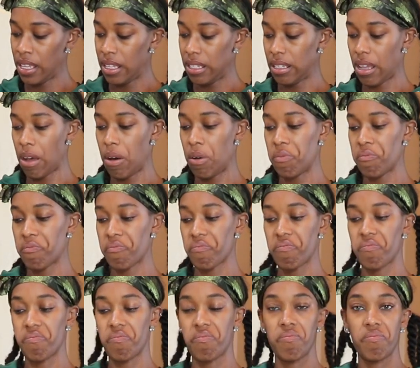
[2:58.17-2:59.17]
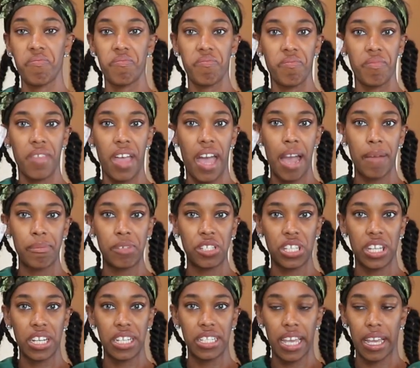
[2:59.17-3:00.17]
So I'm
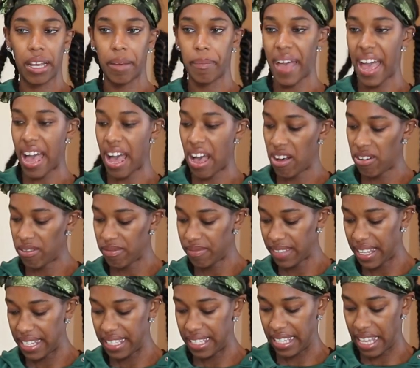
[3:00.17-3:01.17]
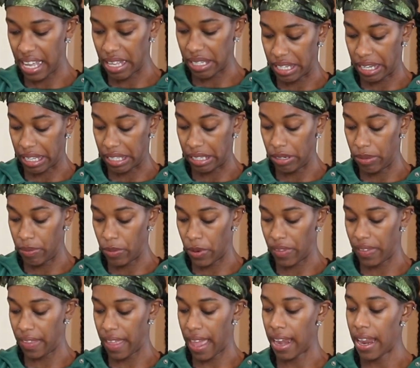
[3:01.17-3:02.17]
just gonna take about, let's see, take a little more
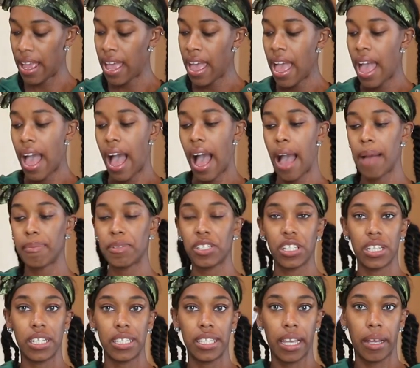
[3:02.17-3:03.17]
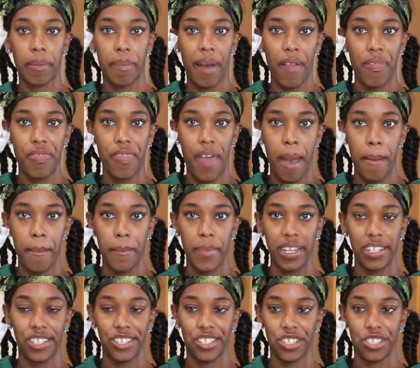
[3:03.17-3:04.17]
than that. I'm just gonna take about that
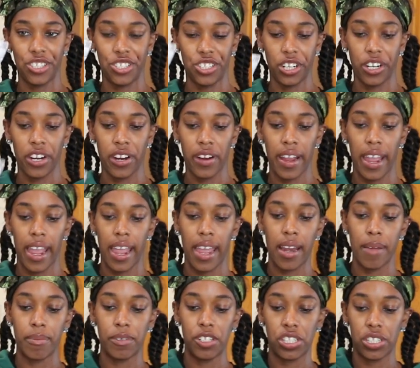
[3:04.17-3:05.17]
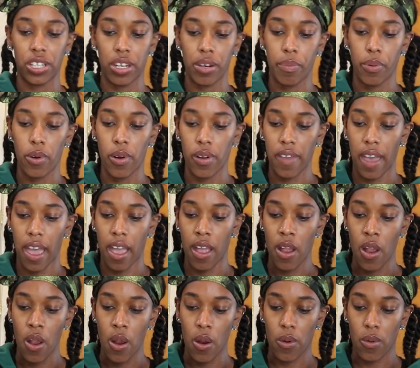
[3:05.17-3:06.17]
much sugar, and I'm just gonna pour
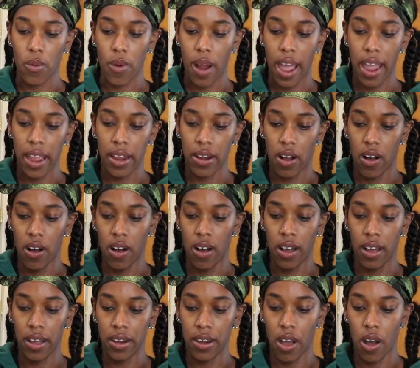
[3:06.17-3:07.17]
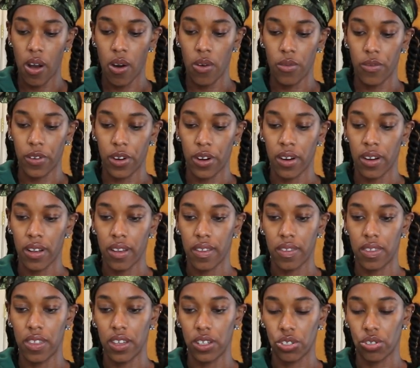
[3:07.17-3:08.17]
that right on over
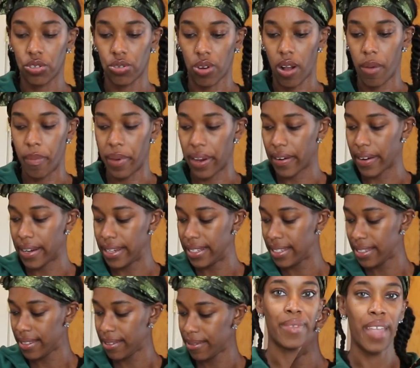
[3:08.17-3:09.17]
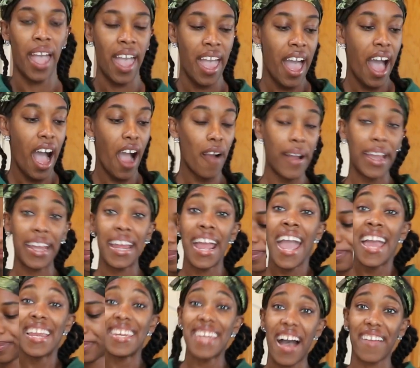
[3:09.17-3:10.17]
the strawberries. All right,
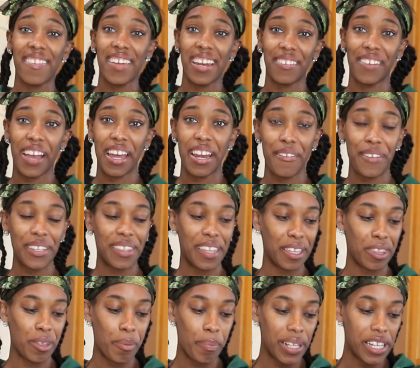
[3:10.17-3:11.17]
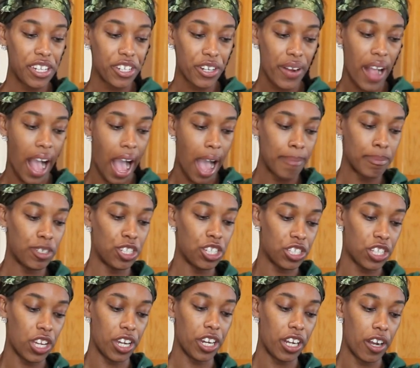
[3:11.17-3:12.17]
now that I've got everything in the blender, I'm
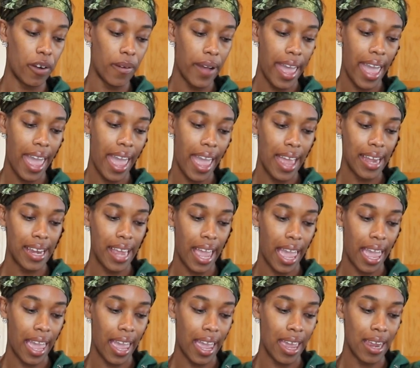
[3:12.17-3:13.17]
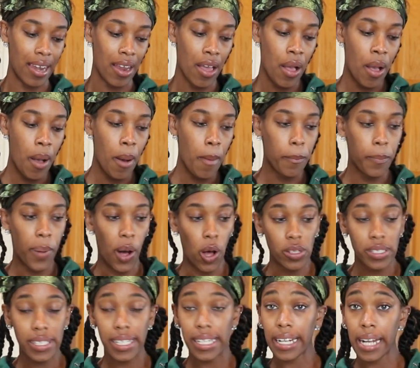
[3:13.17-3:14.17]
just gonna go ahead and
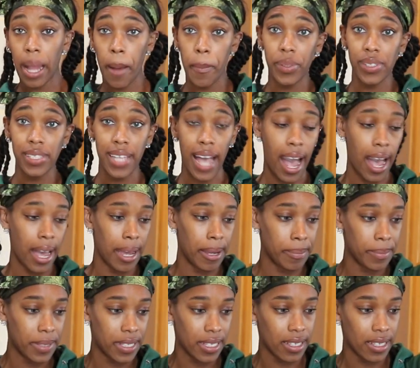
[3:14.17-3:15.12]
pulse it a couple times.